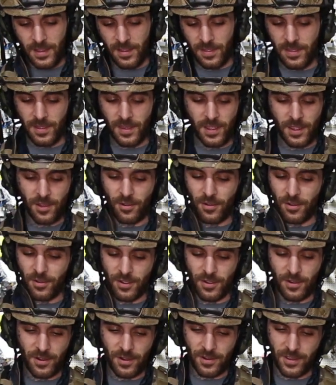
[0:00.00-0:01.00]
There
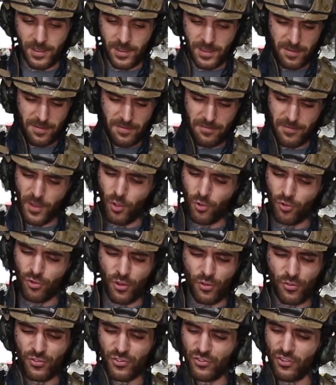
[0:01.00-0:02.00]
are
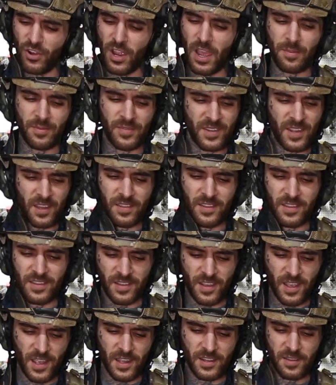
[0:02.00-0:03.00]
Velcro straps down the
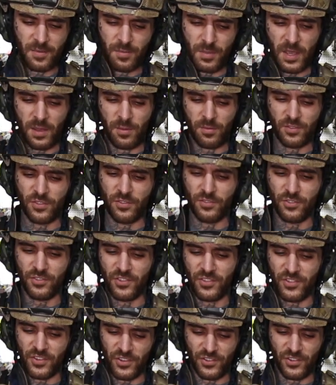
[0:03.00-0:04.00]
side to be able to
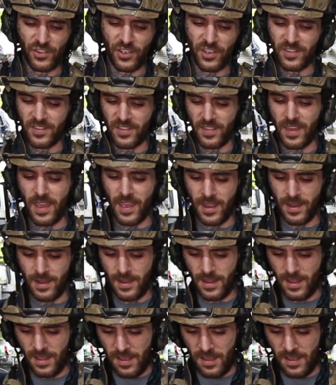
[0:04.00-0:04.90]
just adjust that.